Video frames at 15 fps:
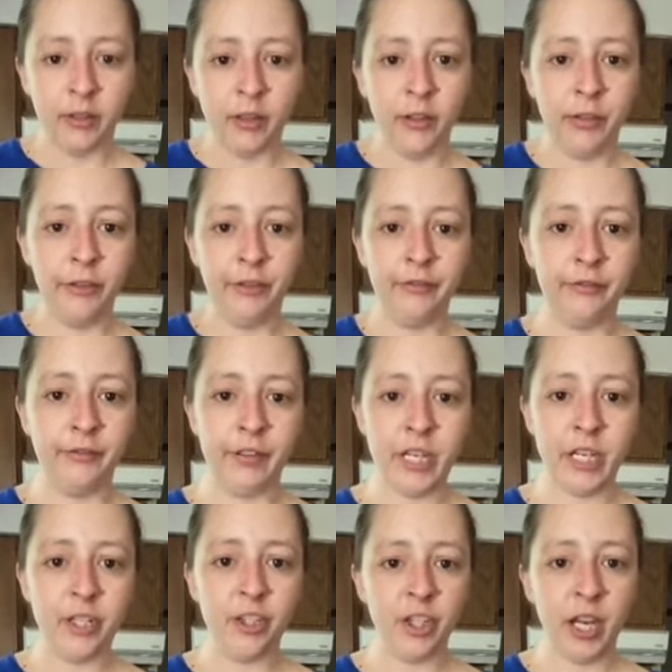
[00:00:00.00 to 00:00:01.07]
the
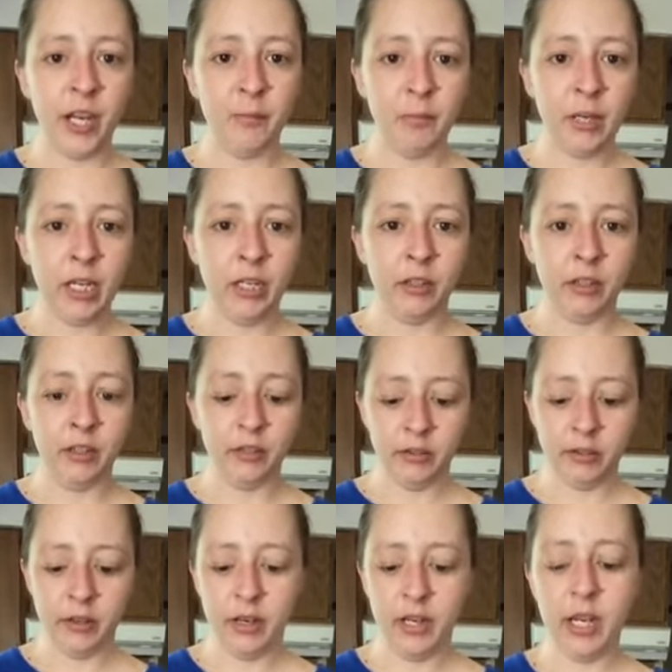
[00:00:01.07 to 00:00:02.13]
V-shaped bakers.
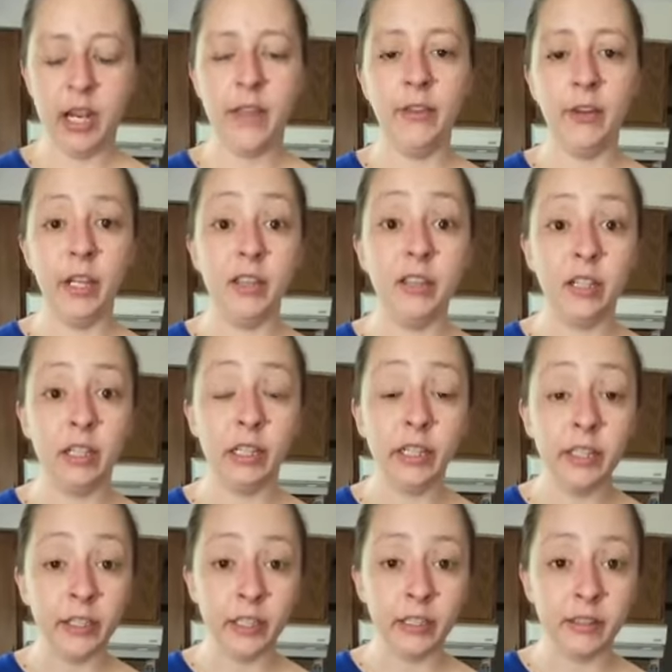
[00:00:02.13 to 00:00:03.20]
And they're in the
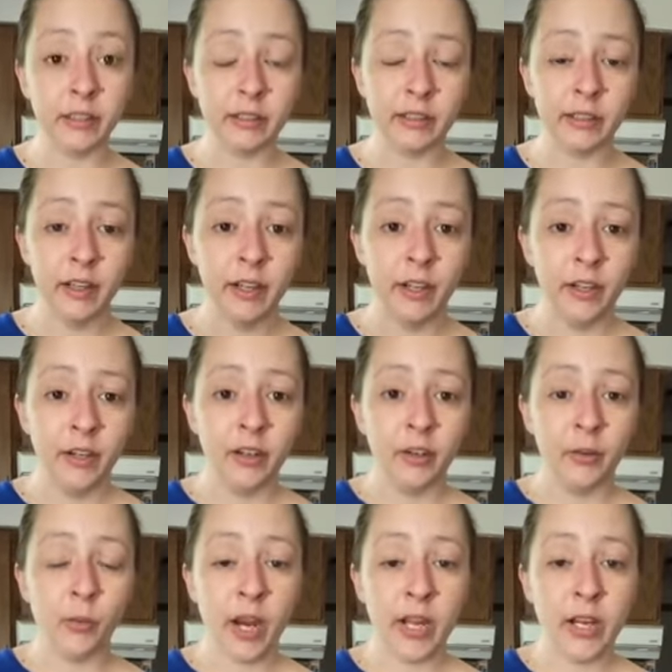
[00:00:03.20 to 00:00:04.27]
clearance
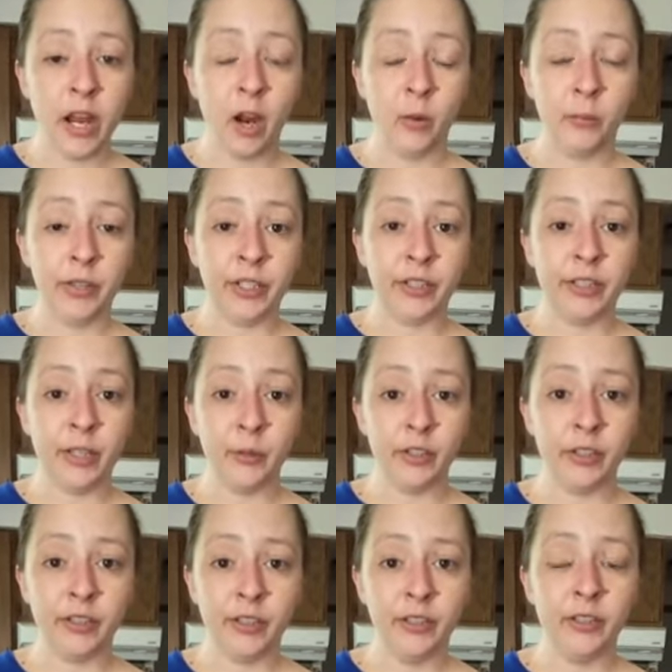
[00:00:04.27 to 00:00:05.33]
right now because they were
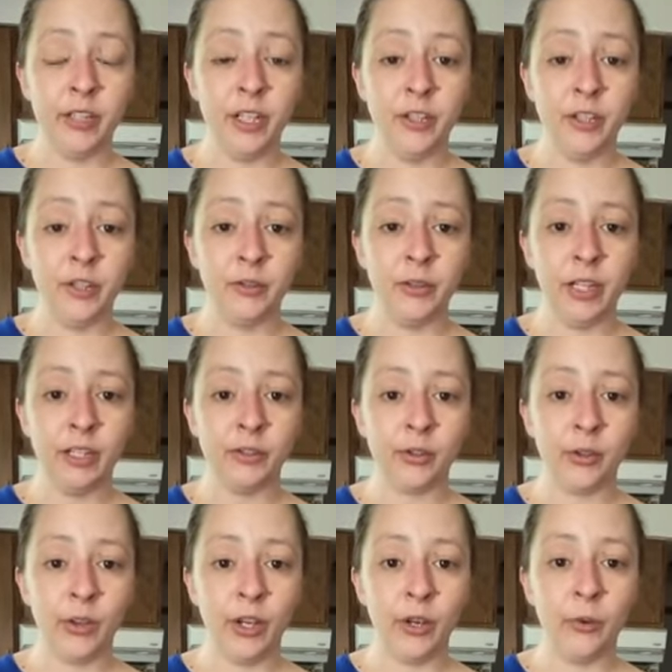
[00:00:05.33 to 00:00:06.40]
discontinued. And so
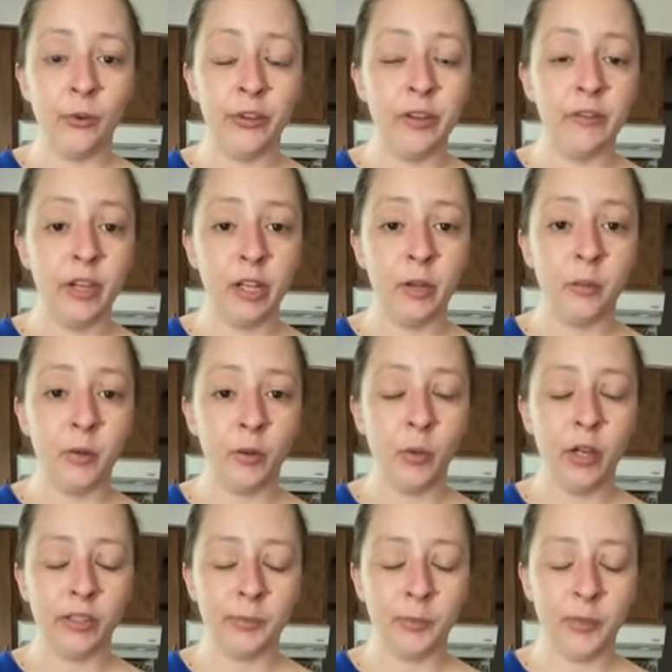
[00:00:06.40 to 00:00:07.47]
they're only available
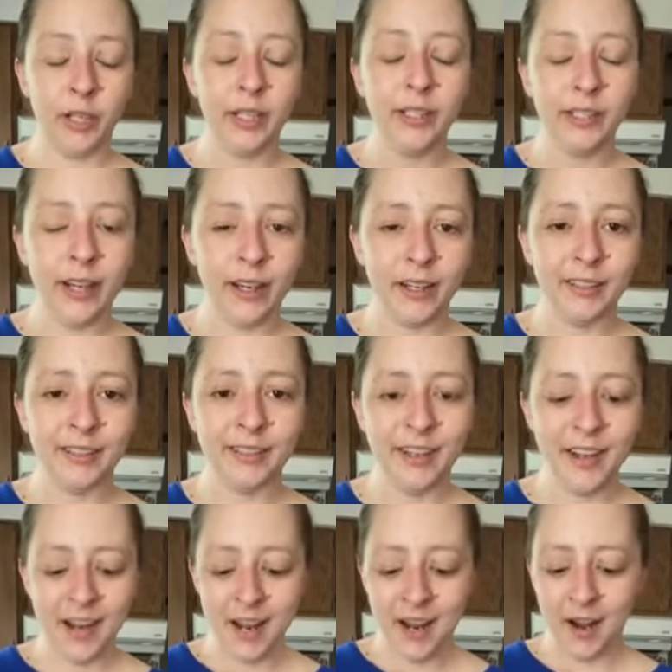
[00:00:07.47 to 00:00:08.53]
while supplies last.
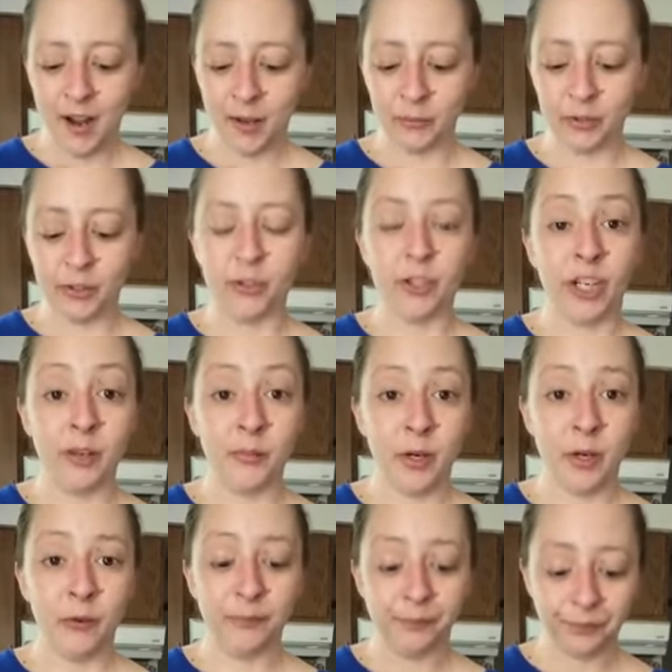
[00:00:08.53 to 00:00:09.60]
So check them
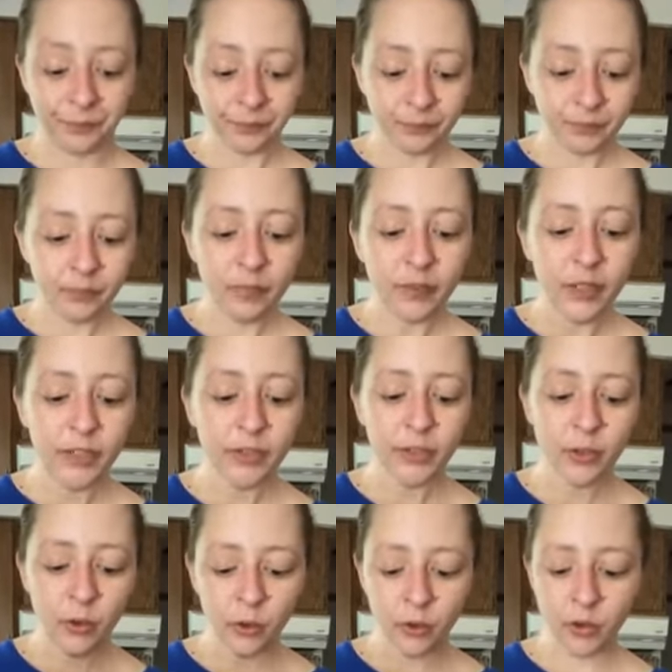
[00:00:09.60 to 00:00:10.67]
out. They
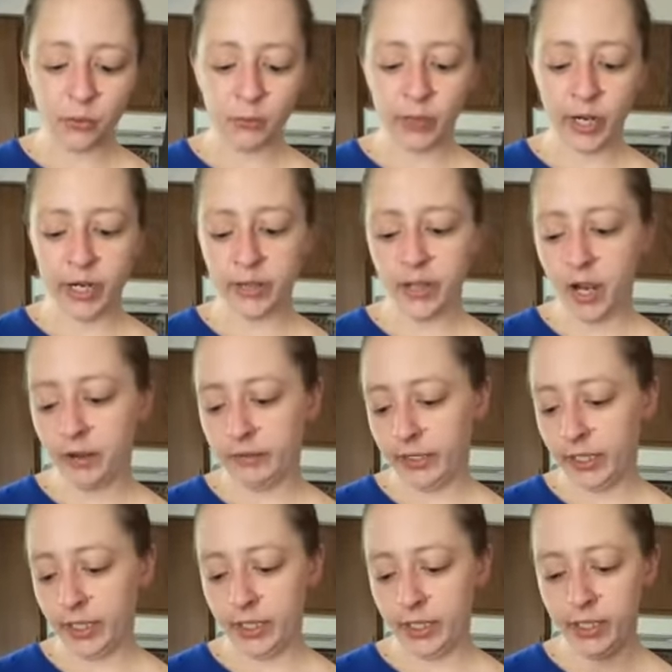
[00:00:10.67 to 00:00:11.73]
go right in the
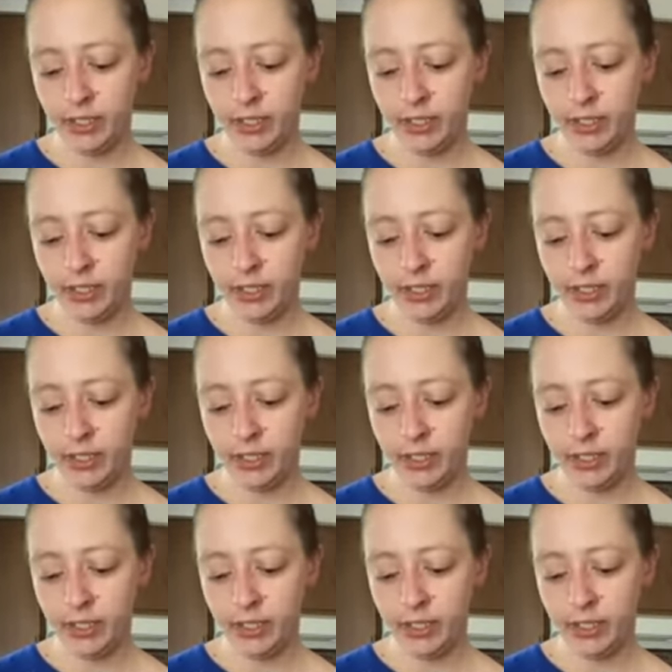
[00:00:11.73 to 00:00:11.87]
oven.